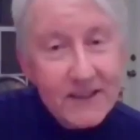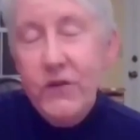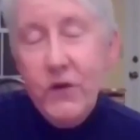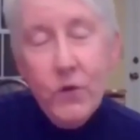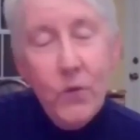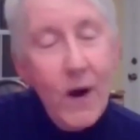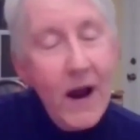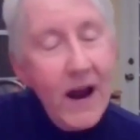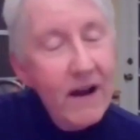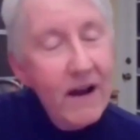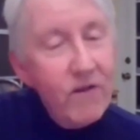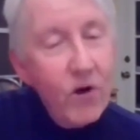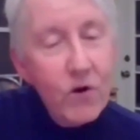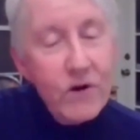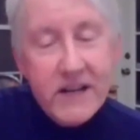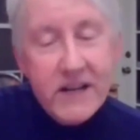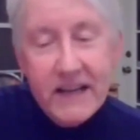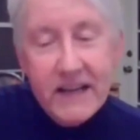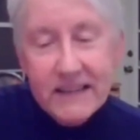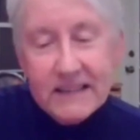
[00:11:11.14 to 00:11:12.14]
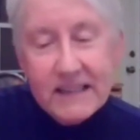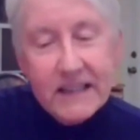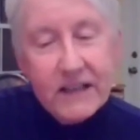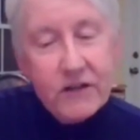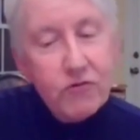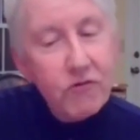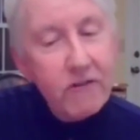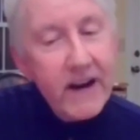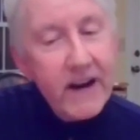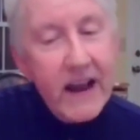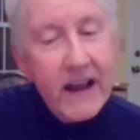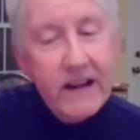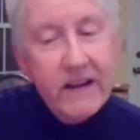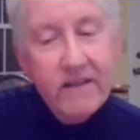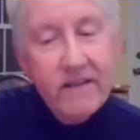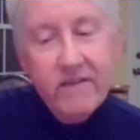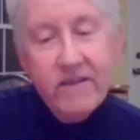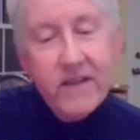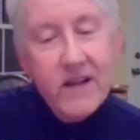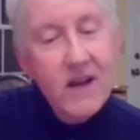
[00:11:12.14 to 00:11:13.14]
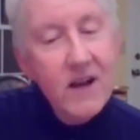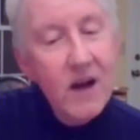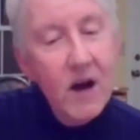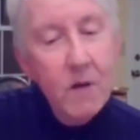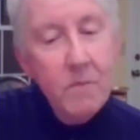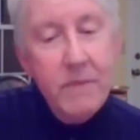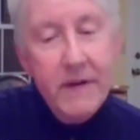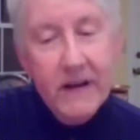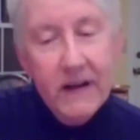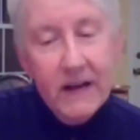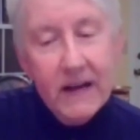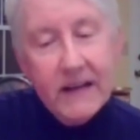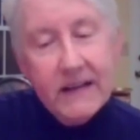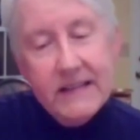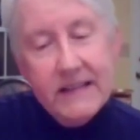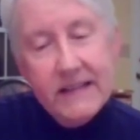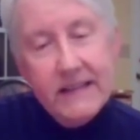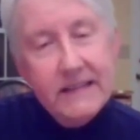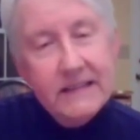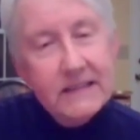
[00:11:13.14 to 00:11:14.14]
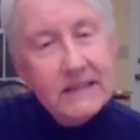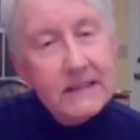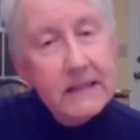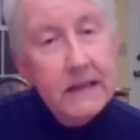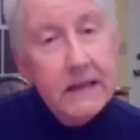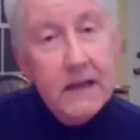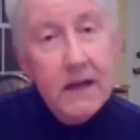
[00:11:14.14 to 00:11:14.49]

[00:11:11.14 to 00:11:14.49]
of you have artistic, creative abilities.